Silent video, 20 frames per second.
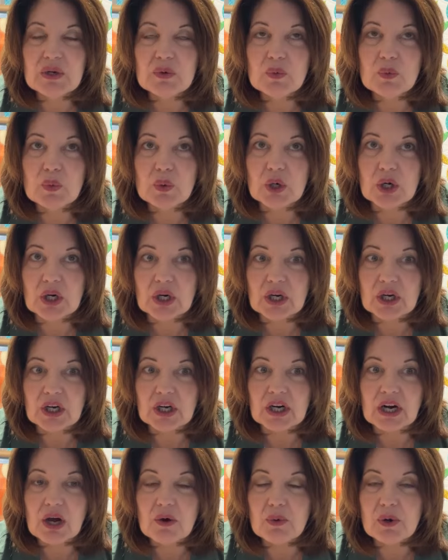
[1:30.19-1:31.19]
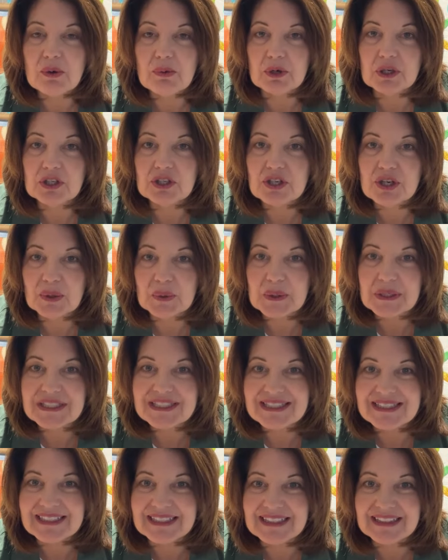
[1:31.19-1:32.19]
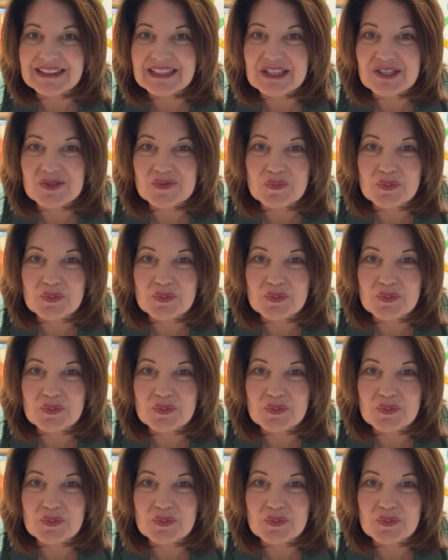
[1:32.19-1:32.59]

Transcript: were noticing these